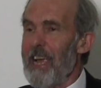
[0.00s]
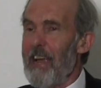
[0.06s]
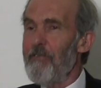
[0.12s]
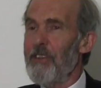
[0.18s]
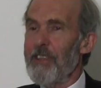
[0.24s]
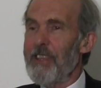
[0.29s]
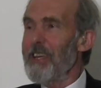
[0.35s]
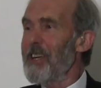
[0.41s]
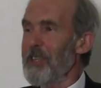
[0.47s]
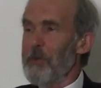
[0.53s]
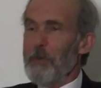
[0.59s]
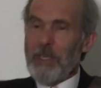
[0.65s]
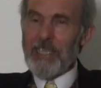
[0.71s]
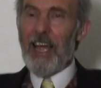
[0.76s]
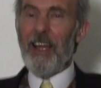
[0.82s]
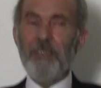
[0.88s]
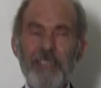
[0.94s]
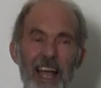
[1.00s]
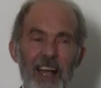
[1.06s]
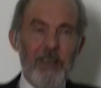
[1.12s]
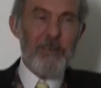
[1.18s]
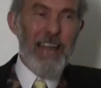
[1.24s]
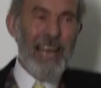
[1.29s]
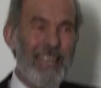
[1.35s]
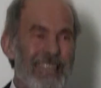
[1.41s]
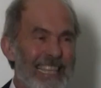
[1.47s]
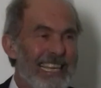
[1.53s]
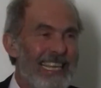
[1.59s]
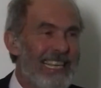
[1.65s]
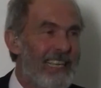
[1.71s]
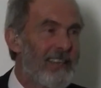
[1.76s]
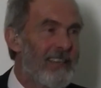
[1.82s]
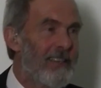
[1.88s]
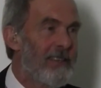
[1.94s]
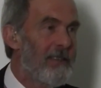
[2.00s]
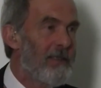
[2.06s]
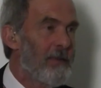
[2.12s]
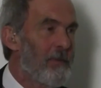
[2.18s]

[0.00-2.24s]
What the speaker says: everything because we don't know nothing.